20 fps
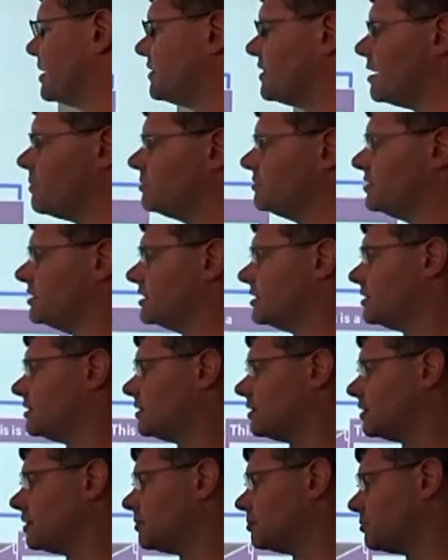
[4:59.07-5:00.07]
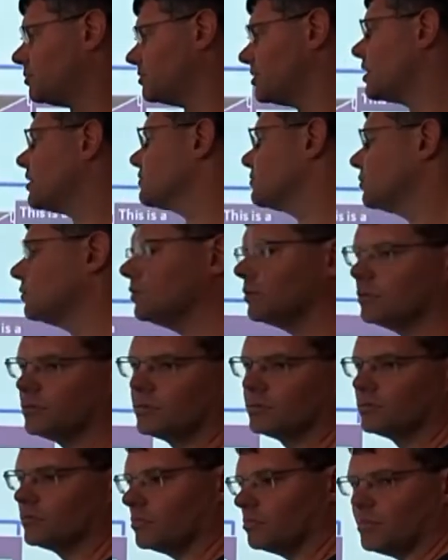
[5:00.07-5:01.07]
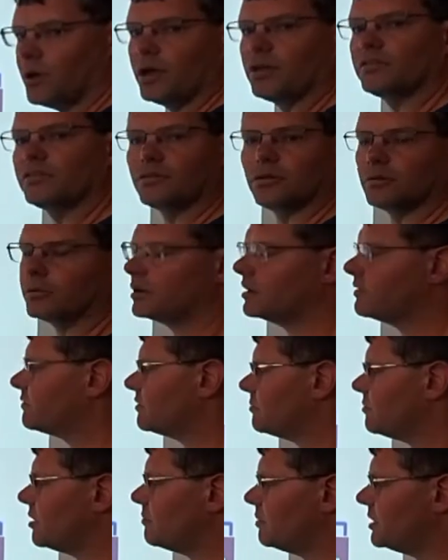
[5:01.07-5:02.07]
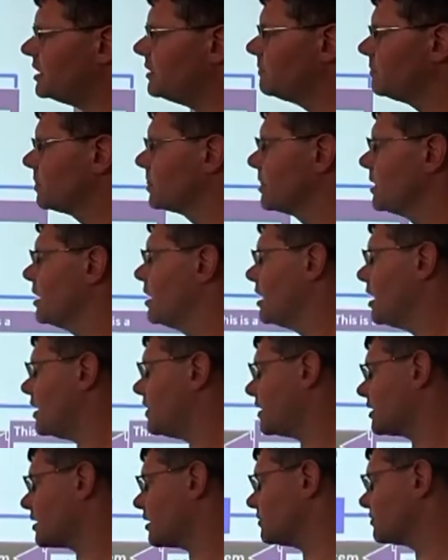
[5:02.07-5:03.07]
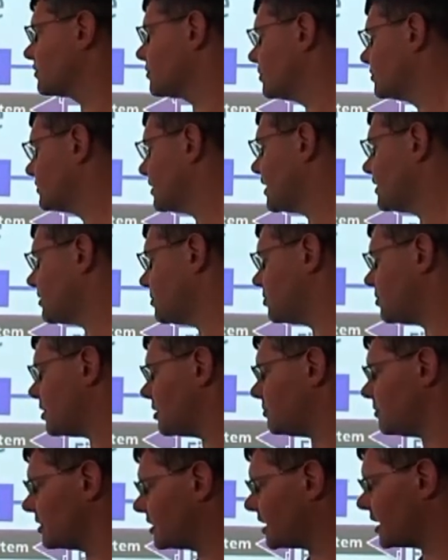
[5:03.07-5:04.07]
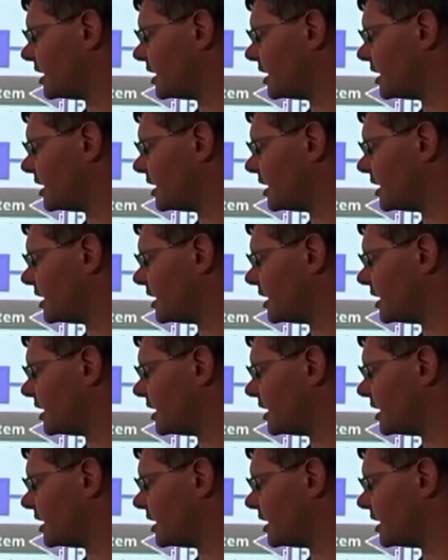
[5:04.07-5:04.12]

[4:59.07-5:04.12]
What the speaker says: about that particular product or person or whatever it might be, and that goes across, and the primary